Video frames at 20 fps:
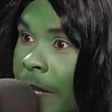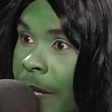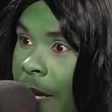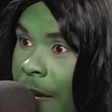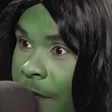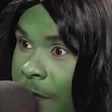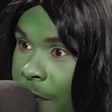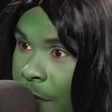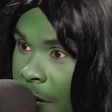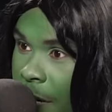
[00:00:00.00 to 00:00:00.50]

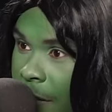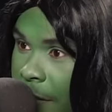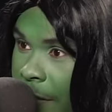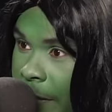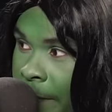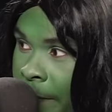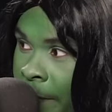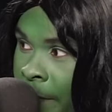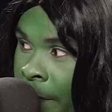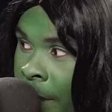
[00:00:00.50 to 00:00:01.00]
loves
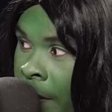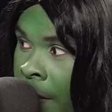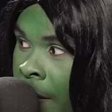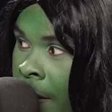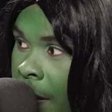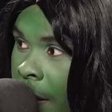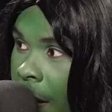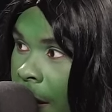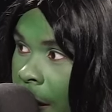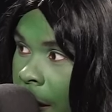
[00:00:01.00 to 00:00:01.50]
chocolate.
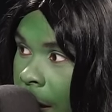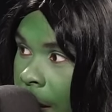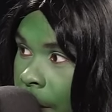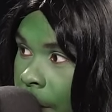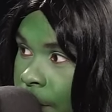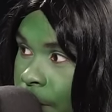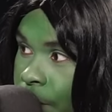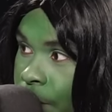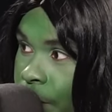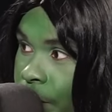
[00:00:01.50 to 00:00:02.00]

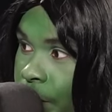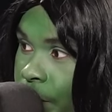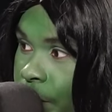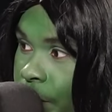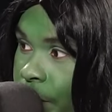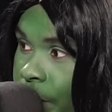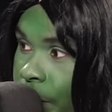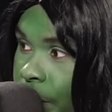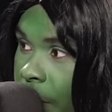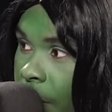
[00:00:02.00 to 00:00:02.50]
Um,
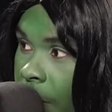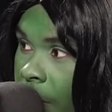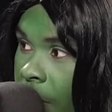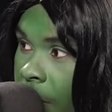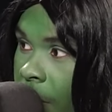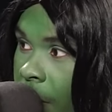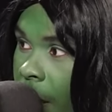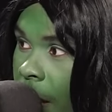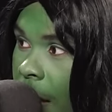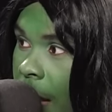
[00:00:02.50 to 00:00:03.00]

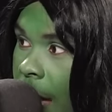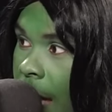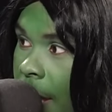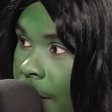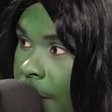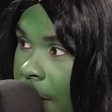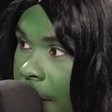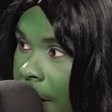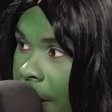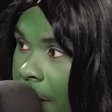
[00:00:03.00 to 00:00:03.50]
I
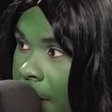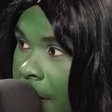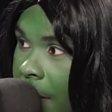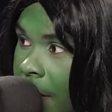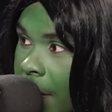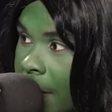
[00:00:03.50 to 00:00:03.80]
think